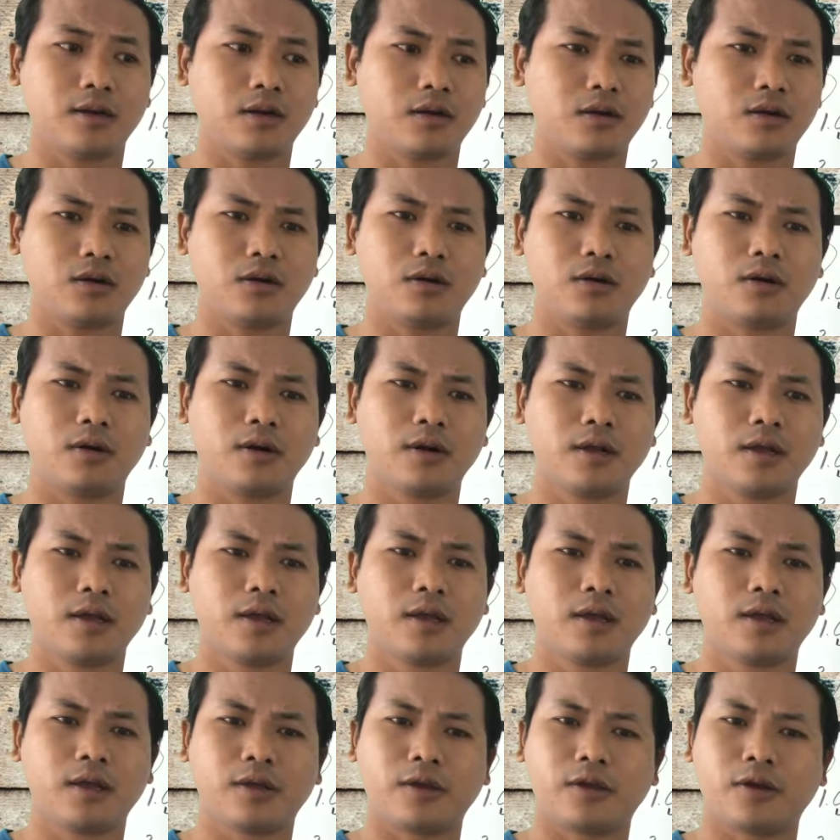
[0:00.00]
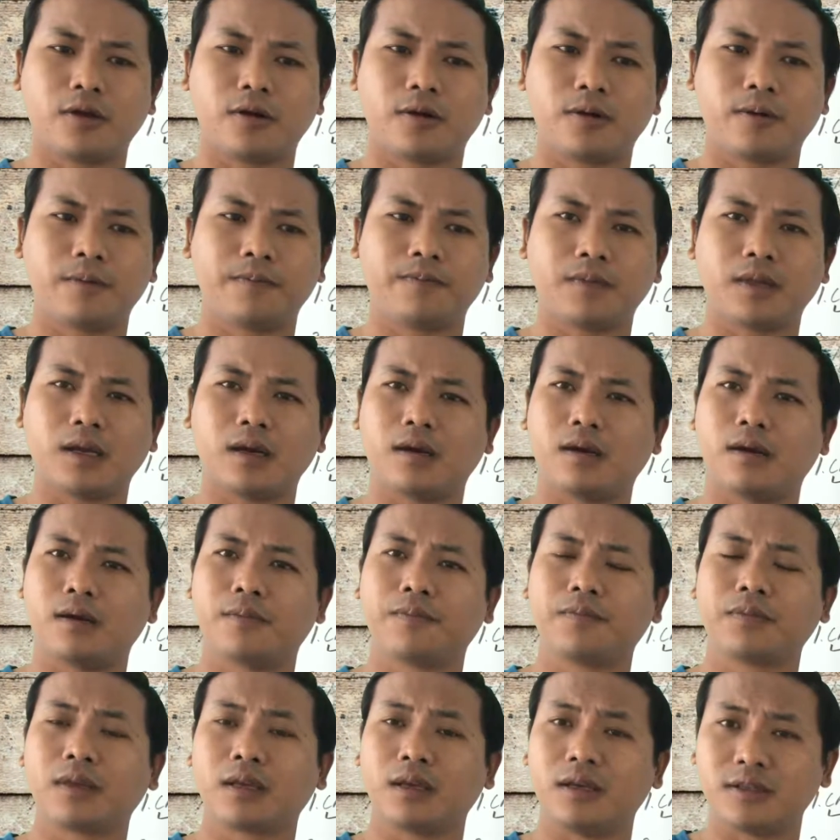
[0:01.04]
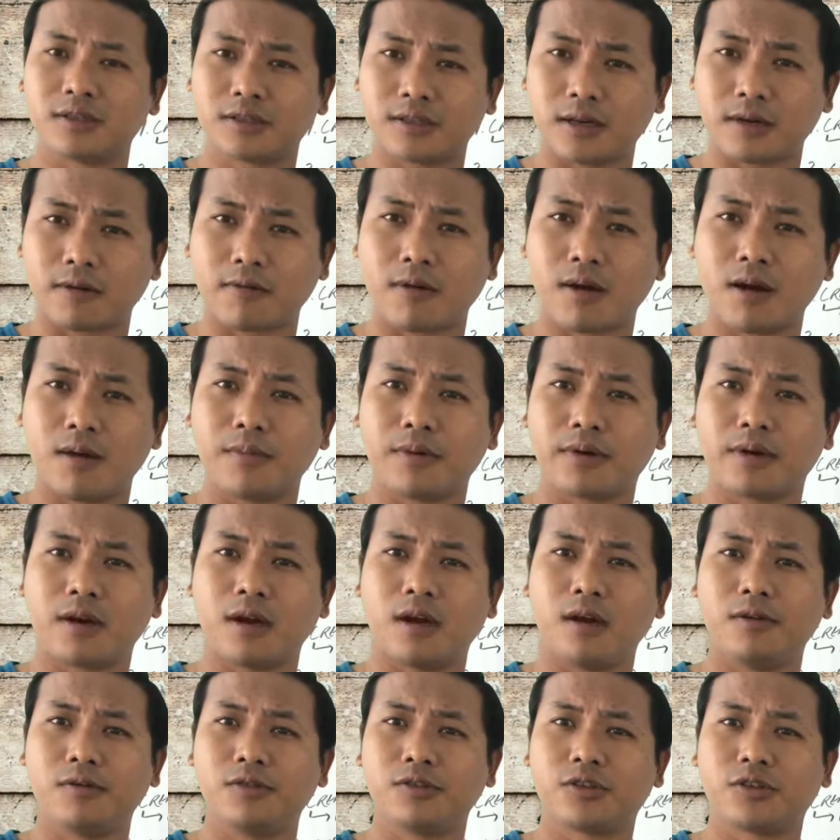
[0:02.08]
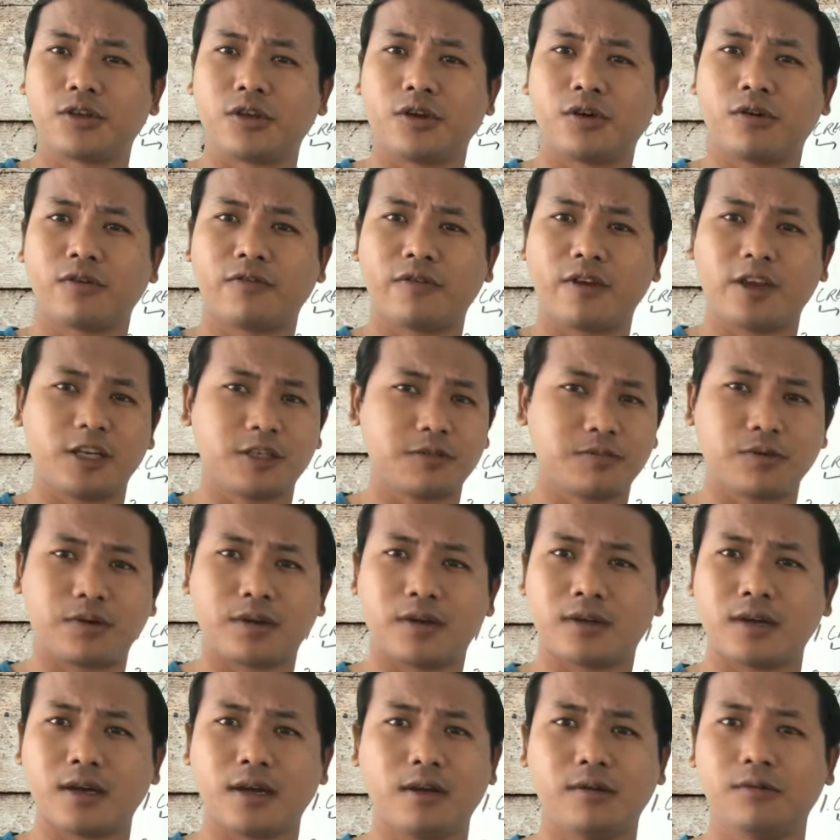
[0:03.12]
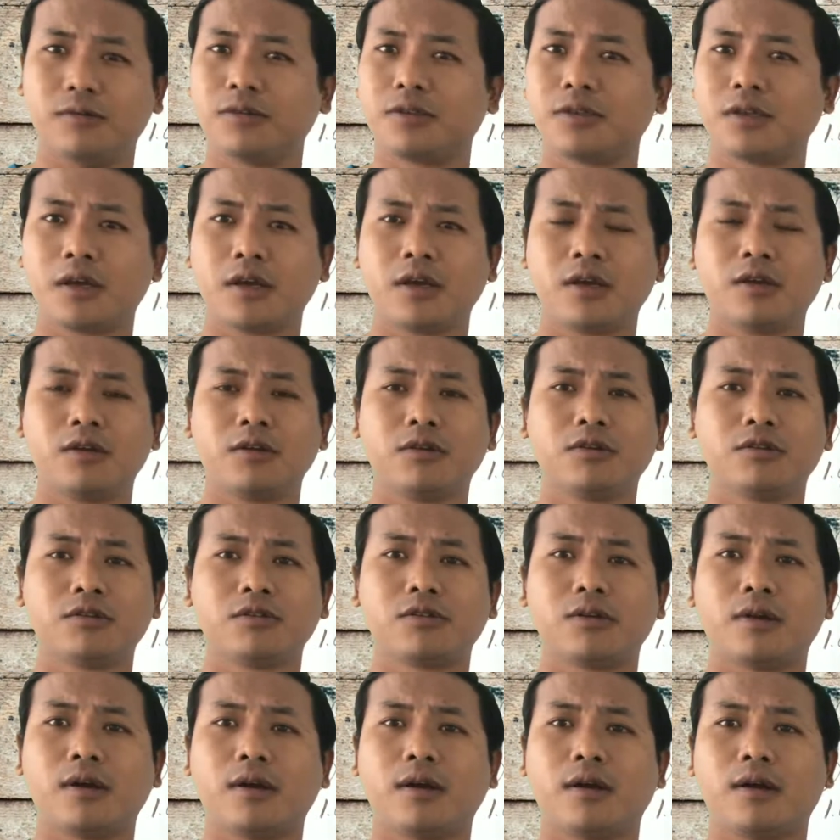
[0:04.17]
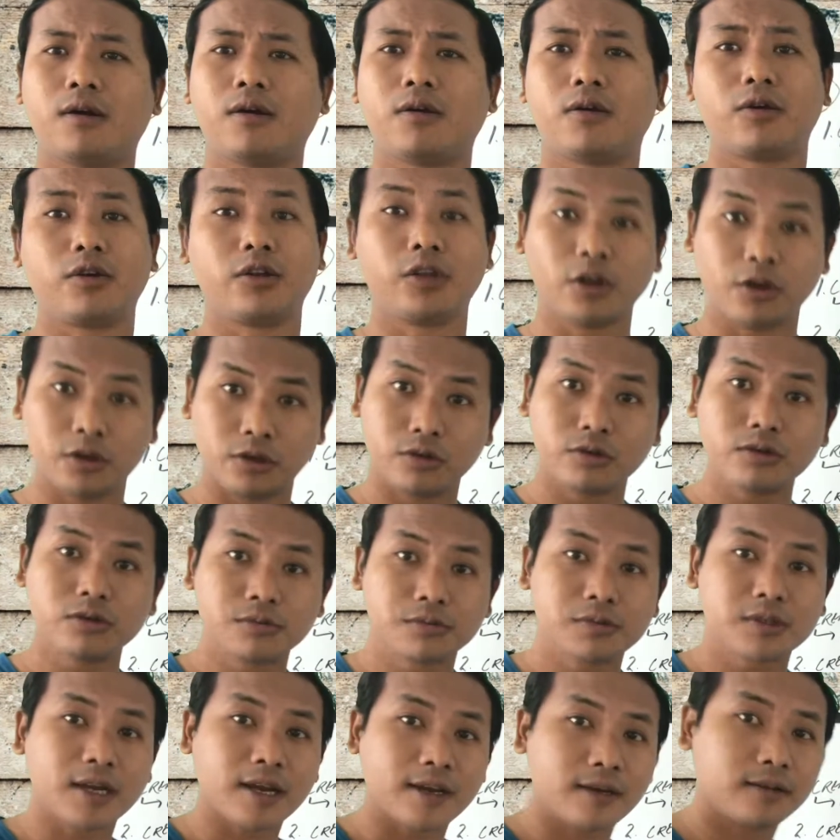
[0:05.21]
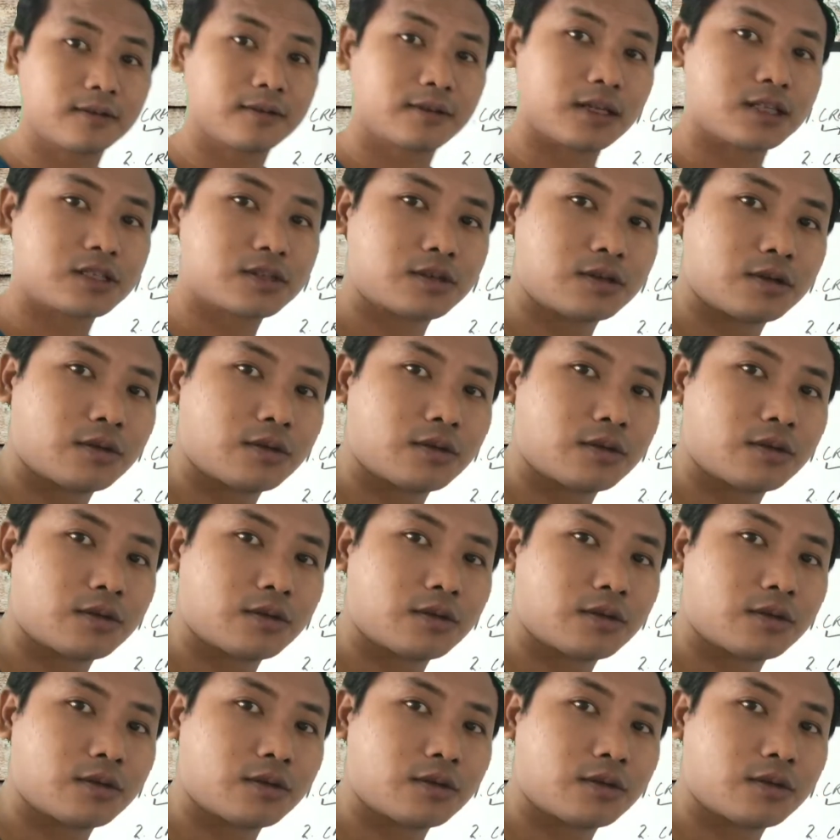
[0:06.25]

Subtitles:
or your Instagram accounts, your Facebook account, or your YouTube channel. That's